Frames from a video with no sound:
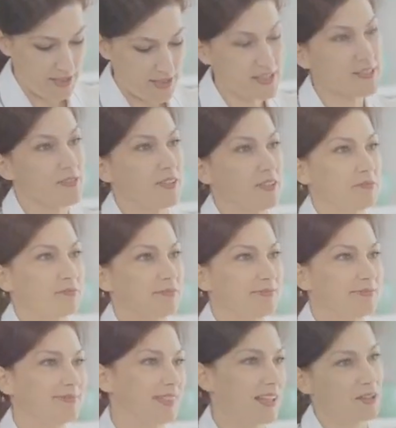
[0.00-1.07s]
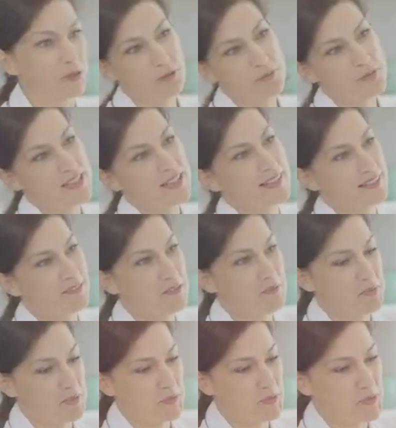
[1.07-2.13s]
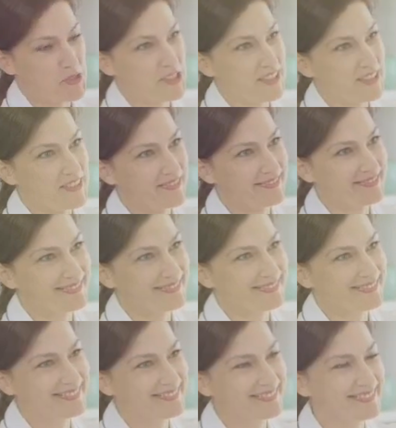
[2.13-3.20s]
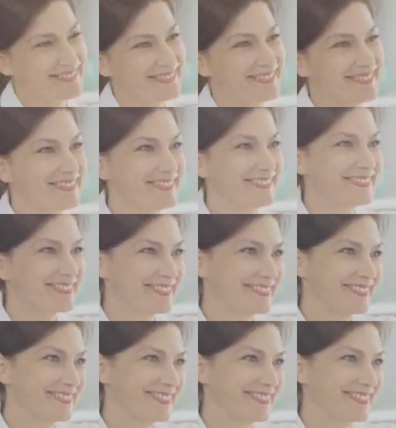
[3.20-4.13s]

Besides vaccination, there are several other precautions you can take to prevent typhoid